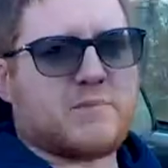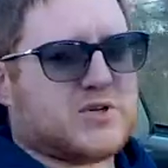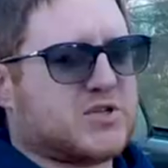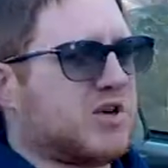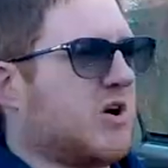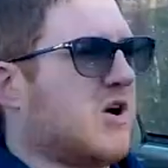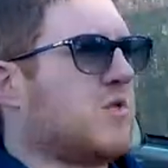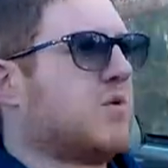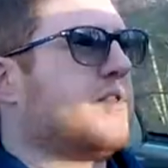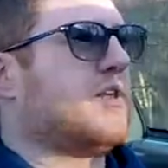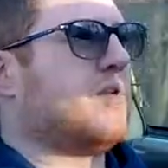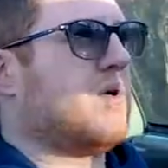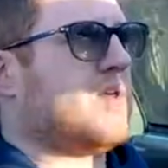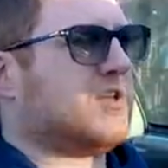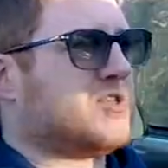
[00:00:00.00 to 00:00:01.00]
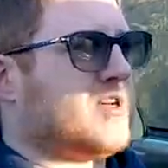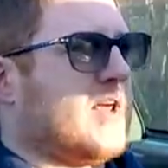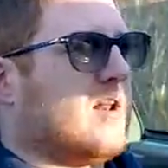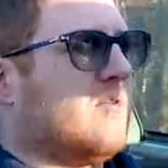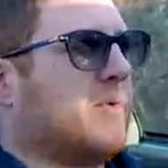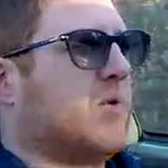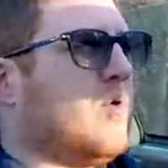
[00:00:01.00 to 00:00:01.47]
be sharing with you on the
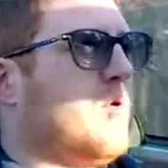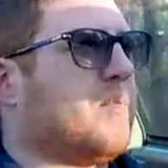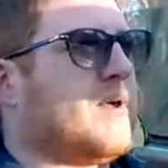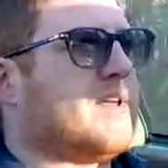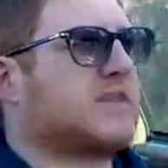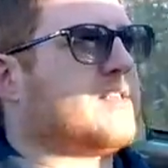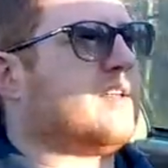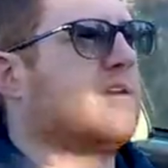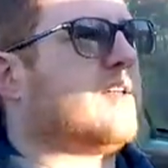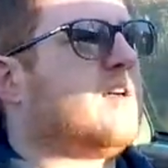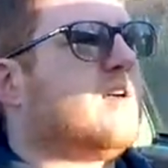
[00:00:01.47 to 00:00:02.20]
channel. I'll be replacing